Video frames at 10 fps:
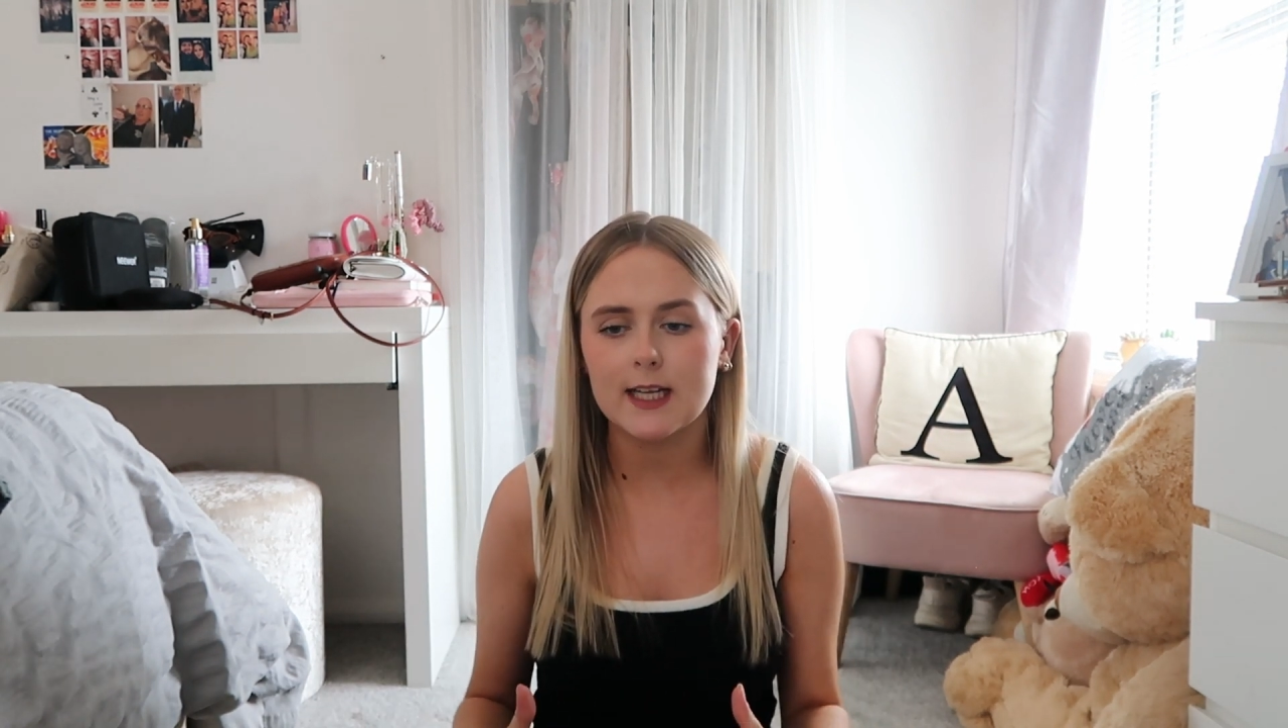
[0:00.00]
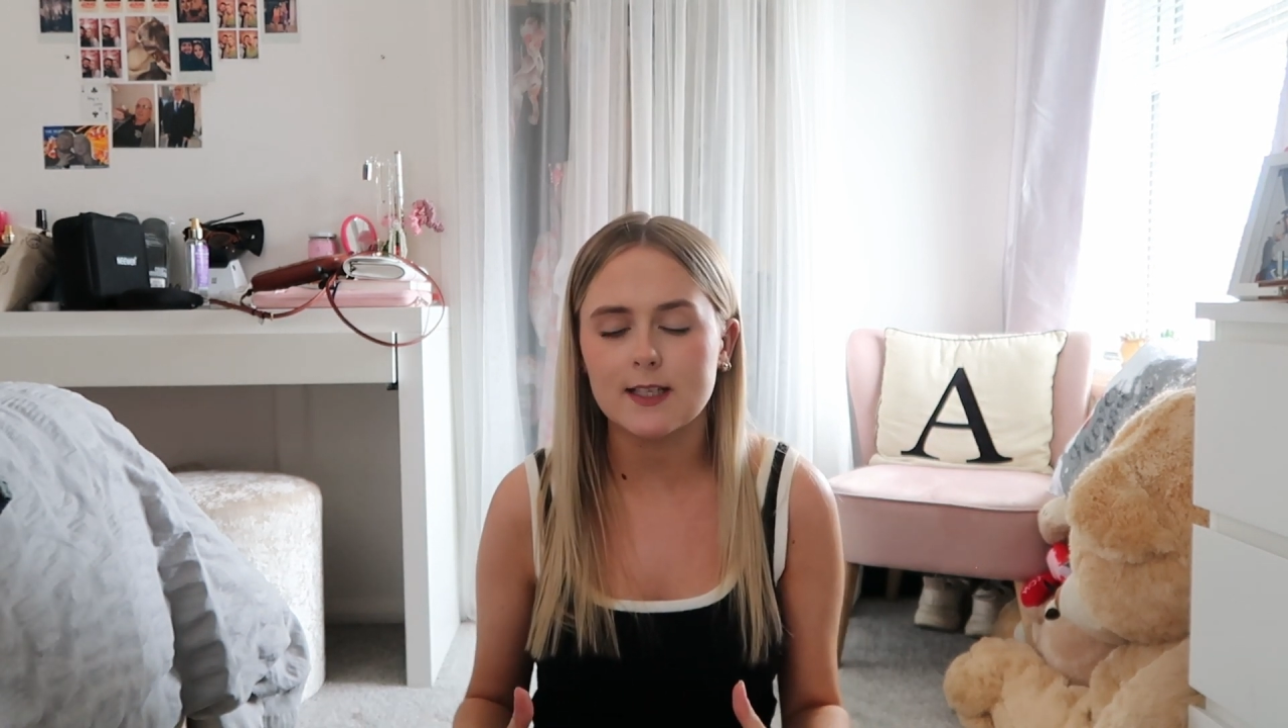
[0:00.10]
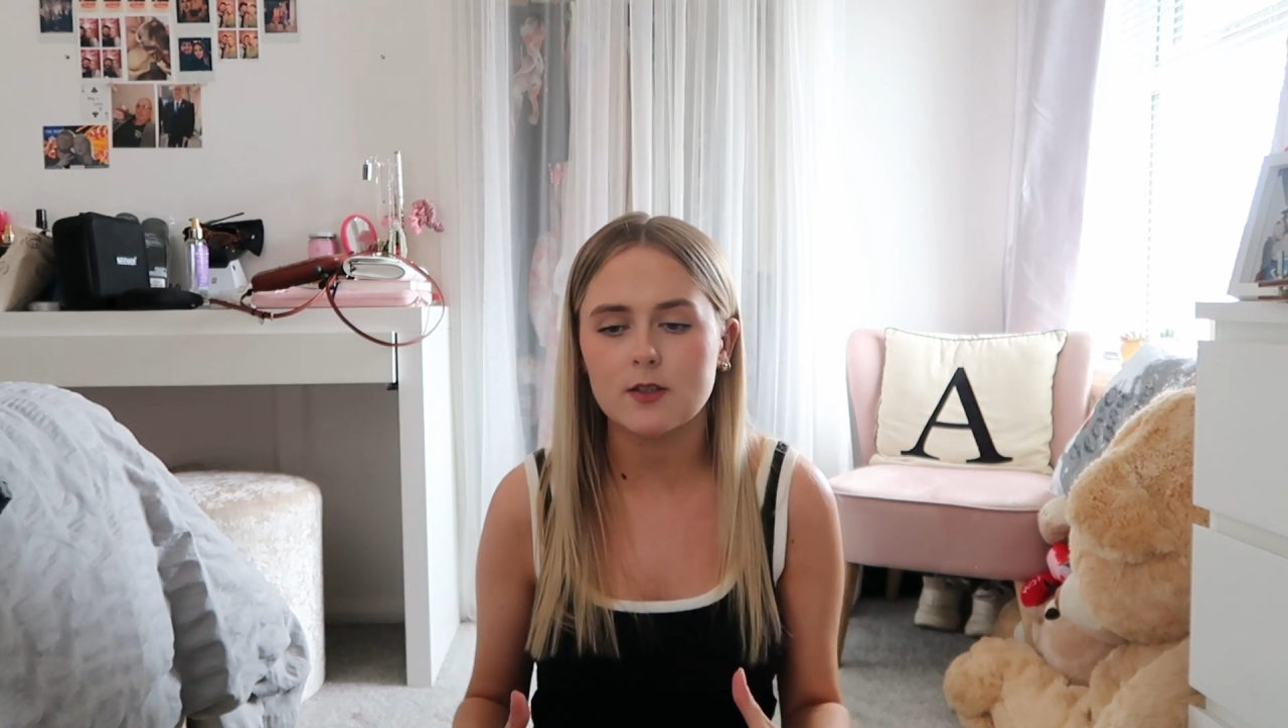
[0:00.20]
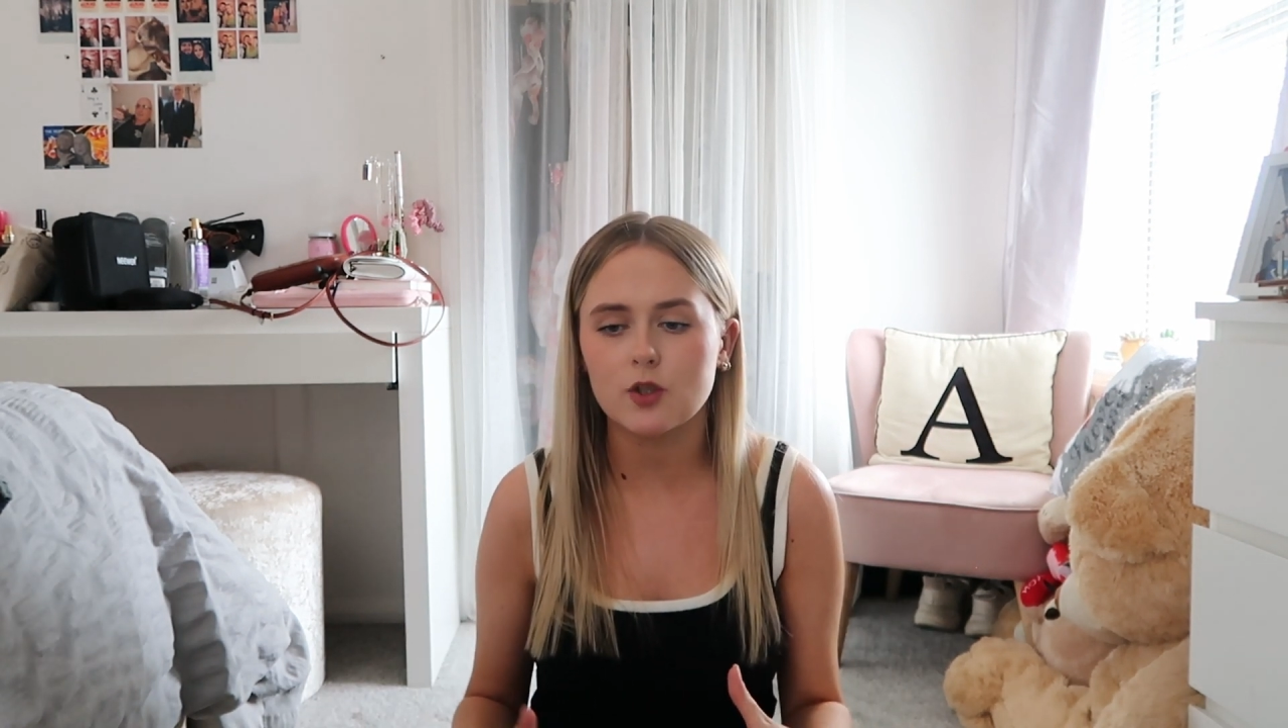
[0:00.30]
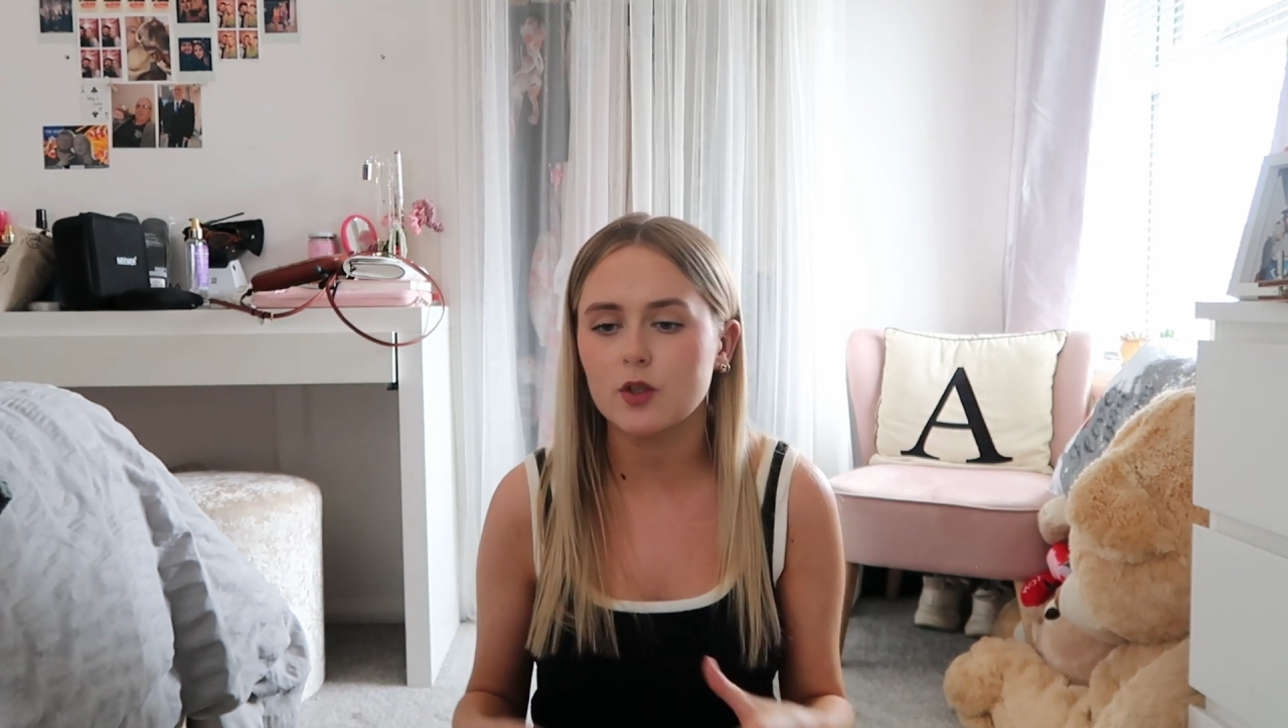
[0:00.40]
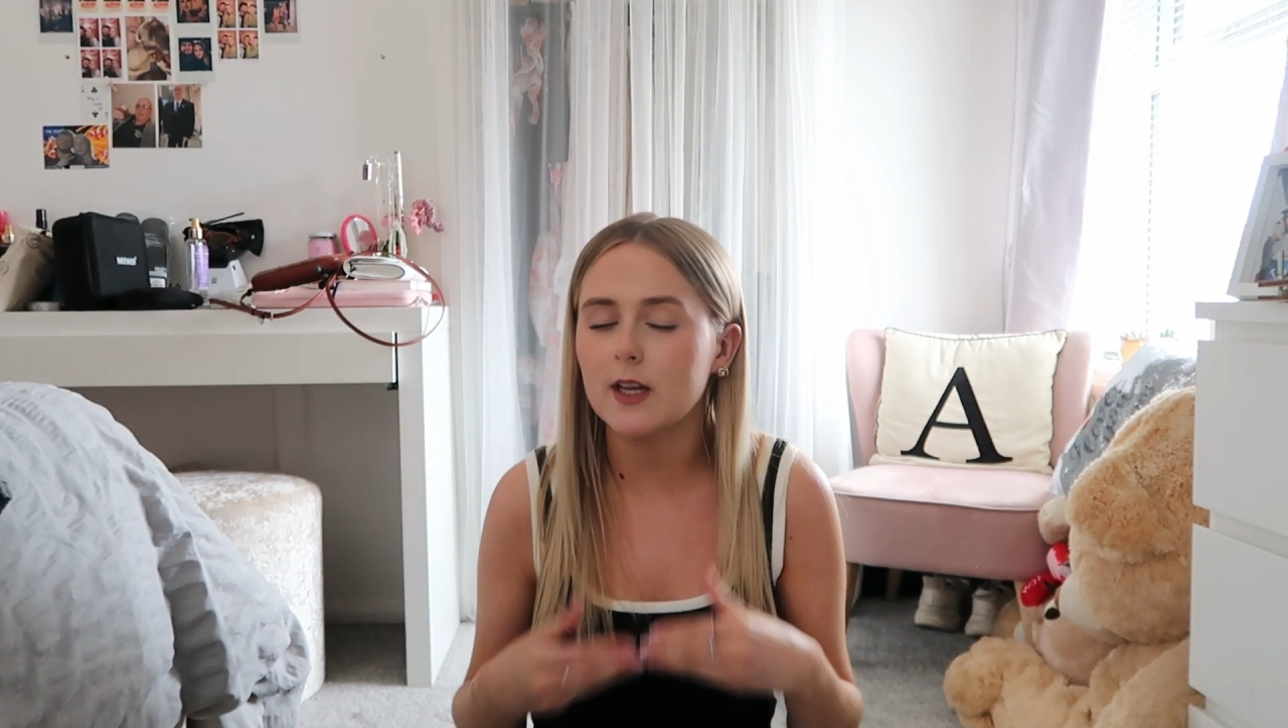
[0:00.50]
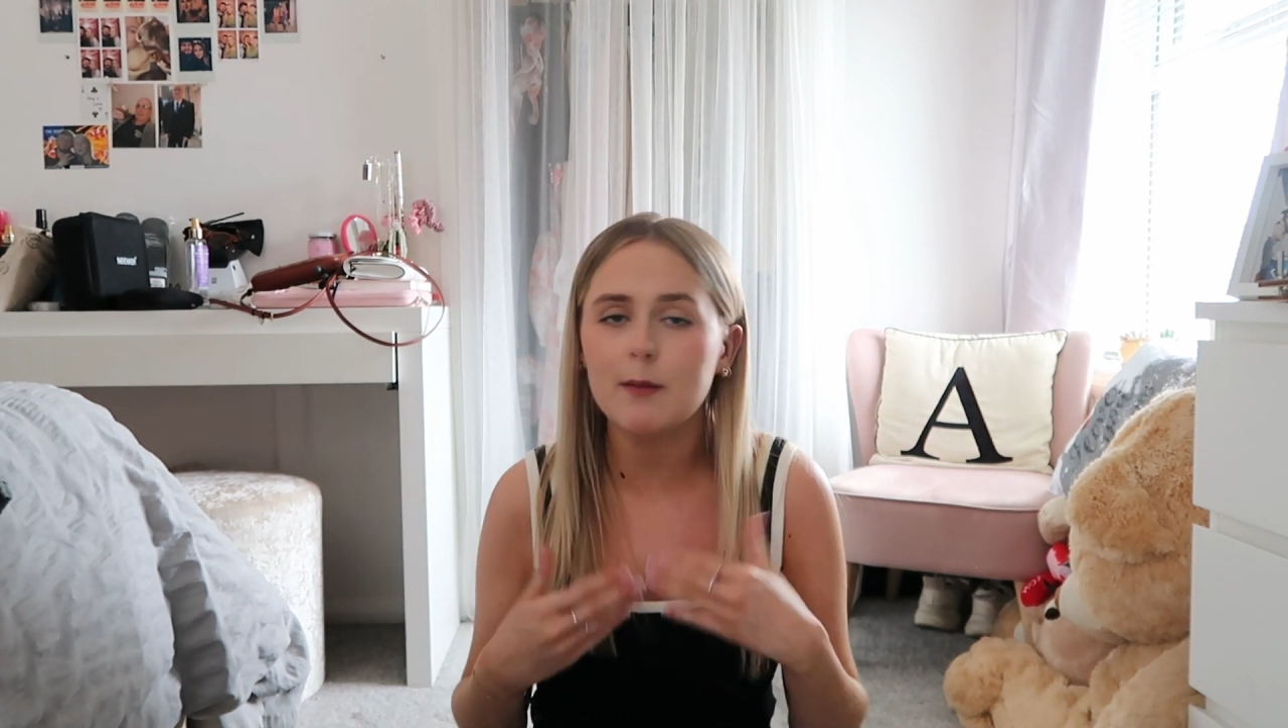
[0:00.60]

it's just